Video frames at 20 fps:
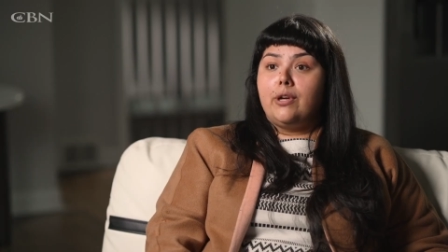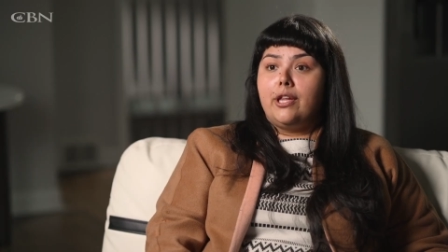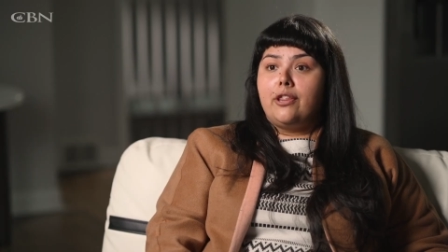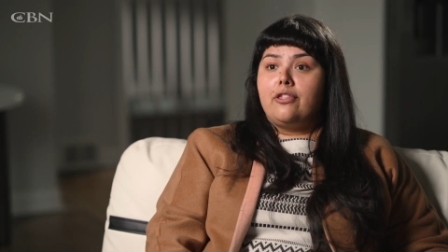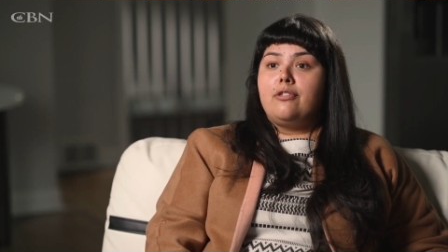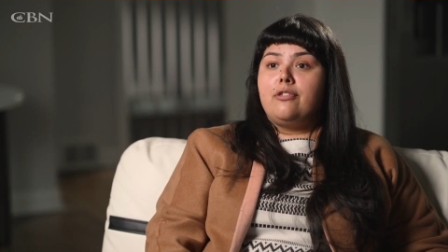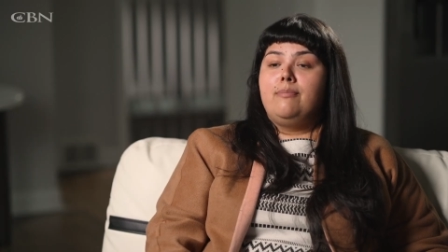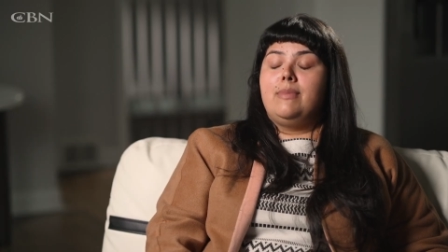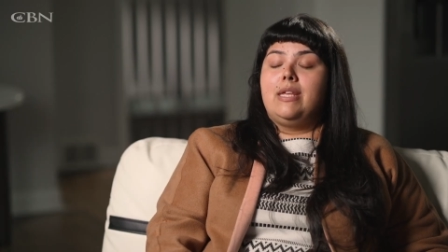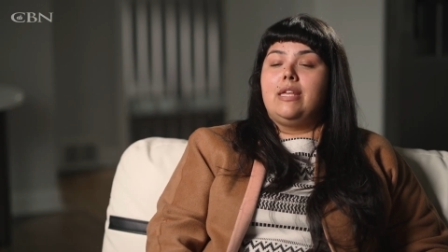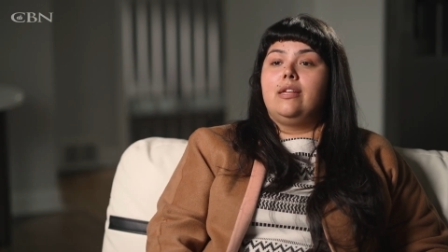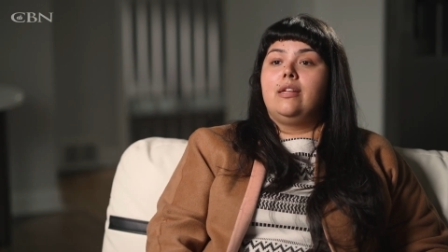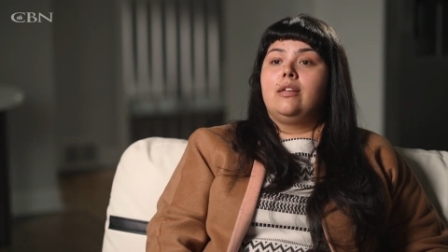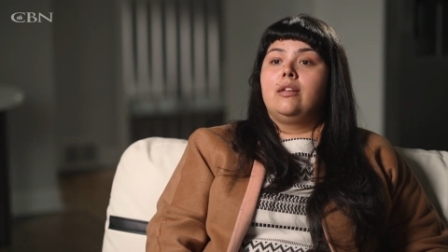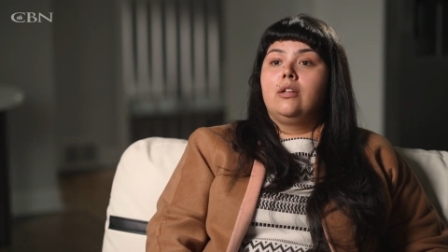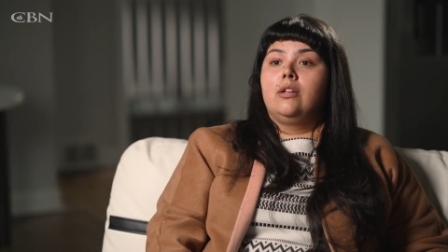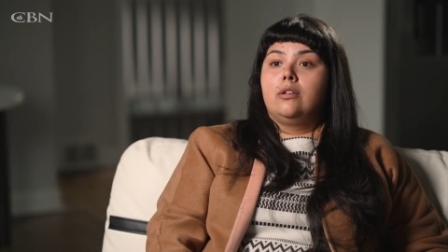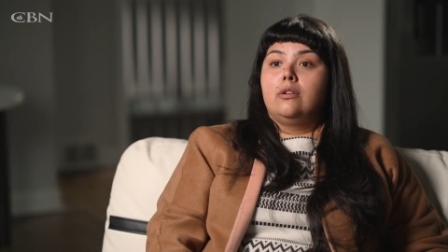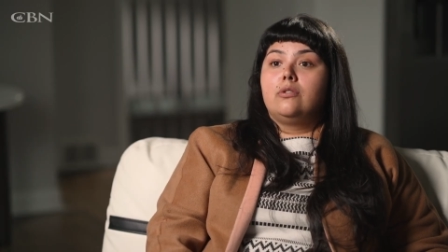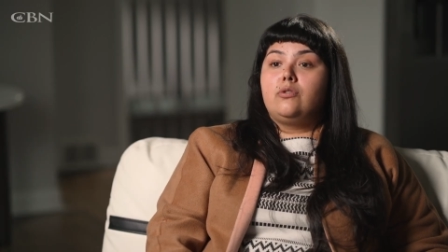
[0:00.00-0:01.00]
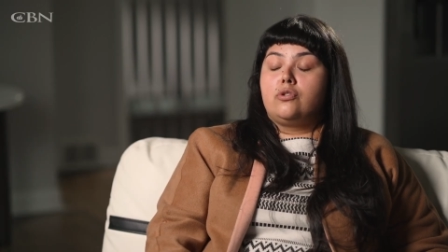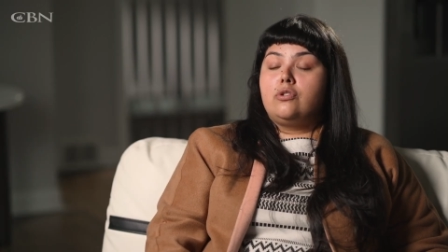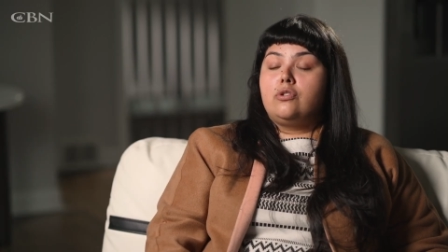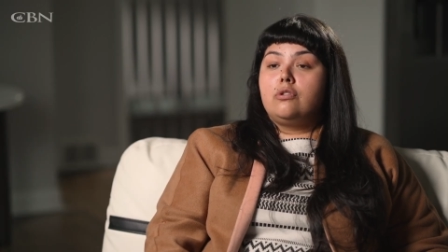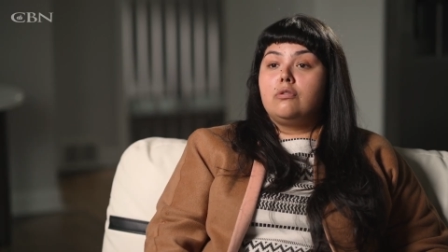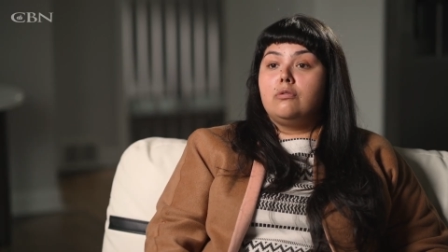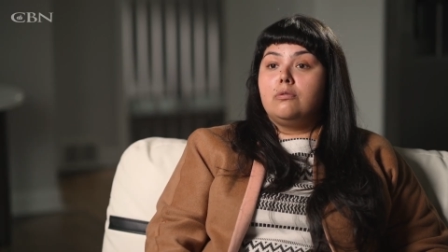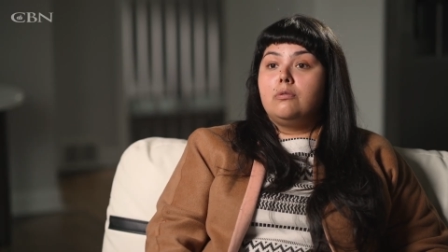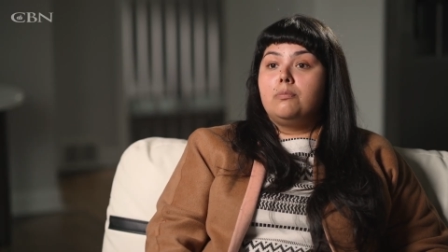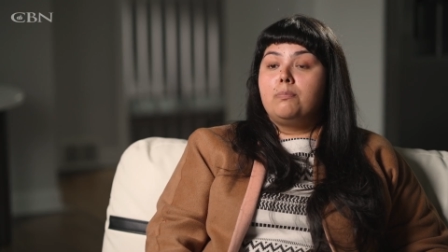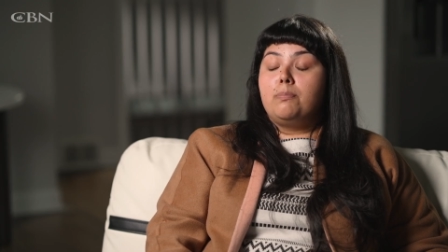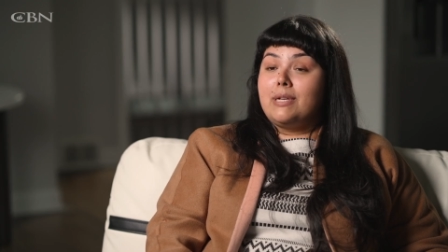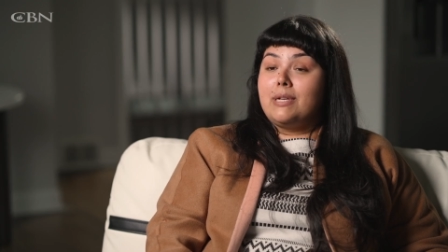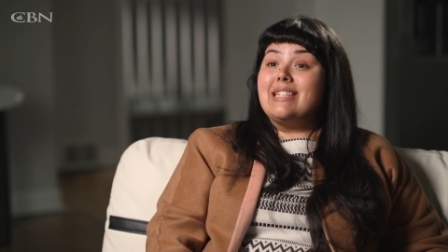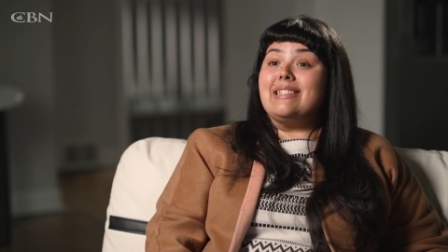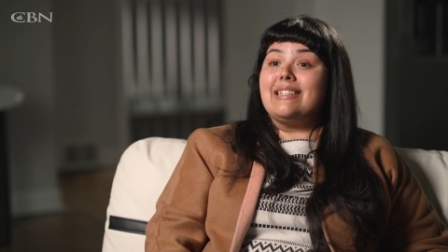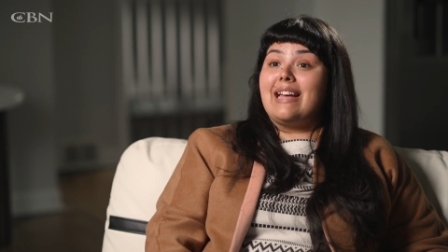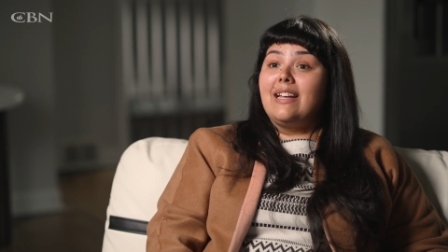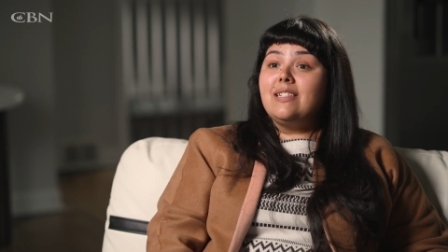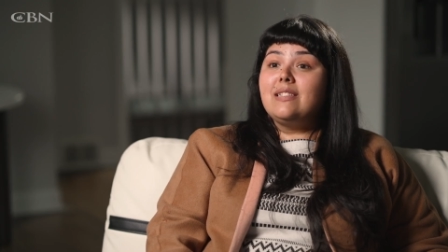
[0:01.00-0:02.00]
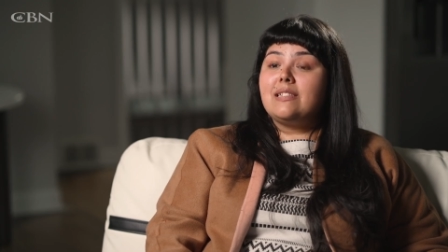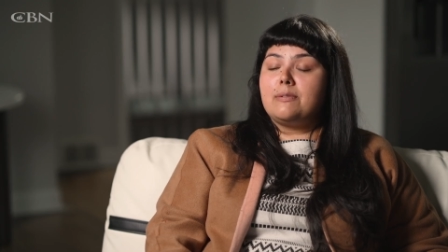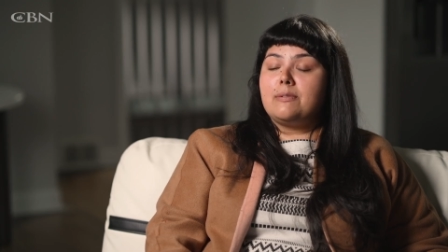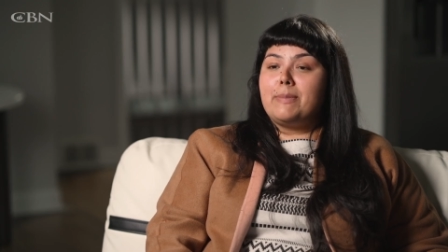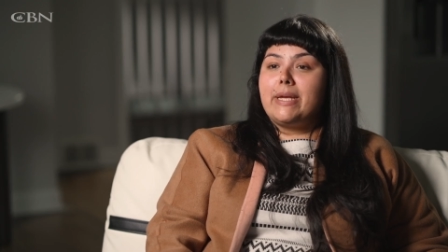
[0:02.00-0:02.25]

with me to possess